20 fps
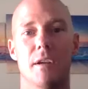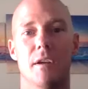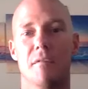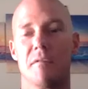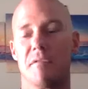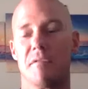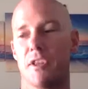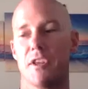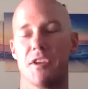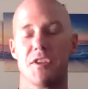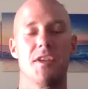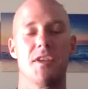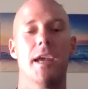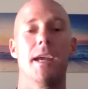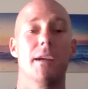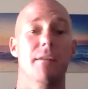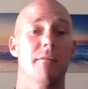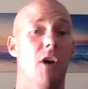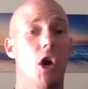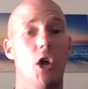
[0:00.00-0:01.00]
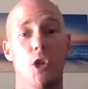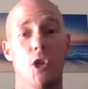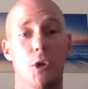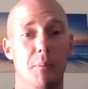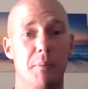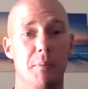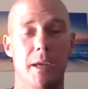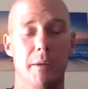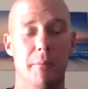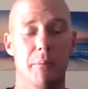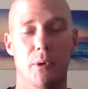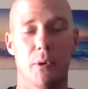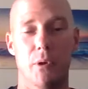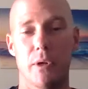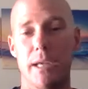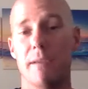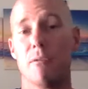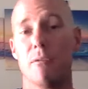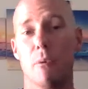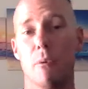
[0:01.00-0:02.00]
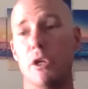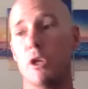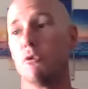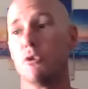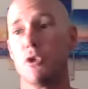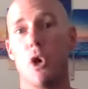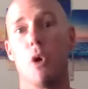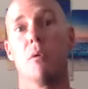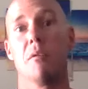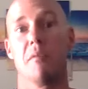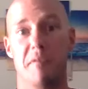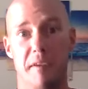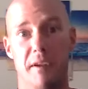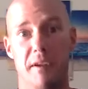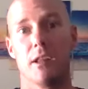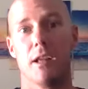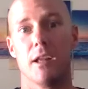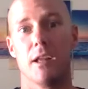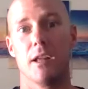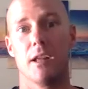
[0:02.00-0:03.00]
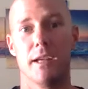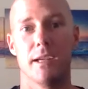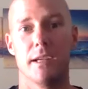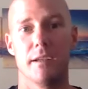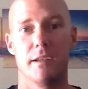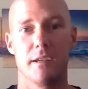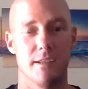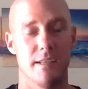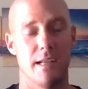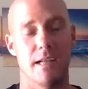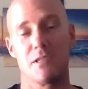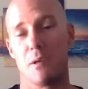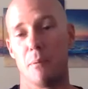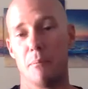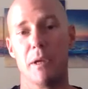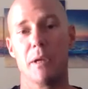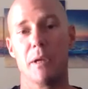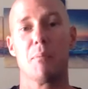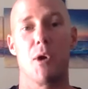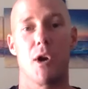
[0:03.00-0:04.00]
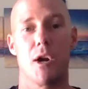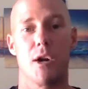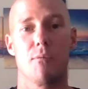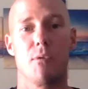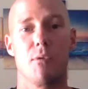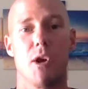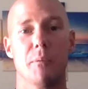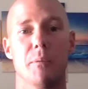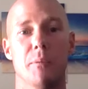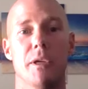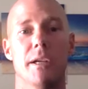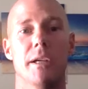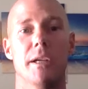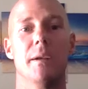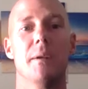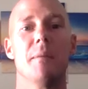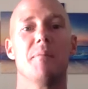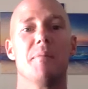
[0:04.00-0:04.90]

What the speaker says: for the sake of other people, even when you don't feel like it, because that's a big part of rugby.